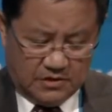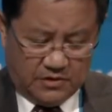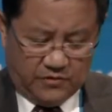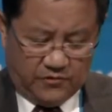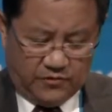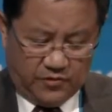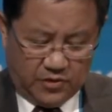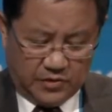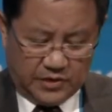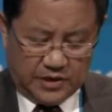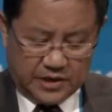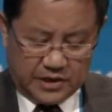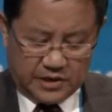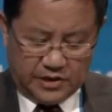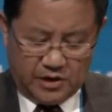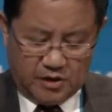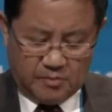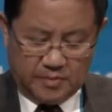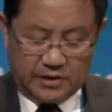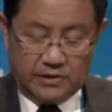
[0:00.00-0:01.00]
for the
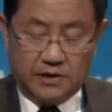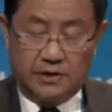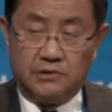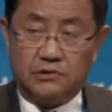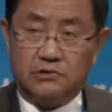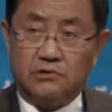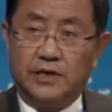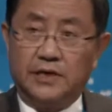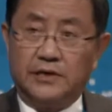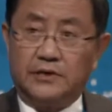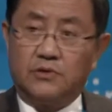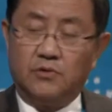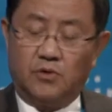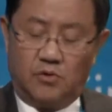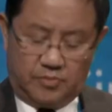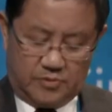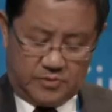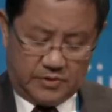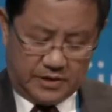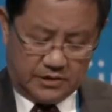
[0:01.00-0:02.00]
economic and trade
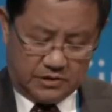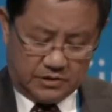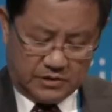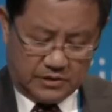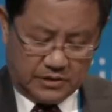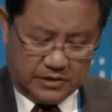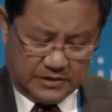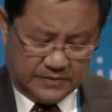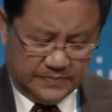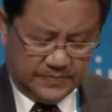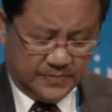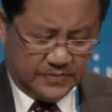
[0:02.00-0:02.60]
cooperation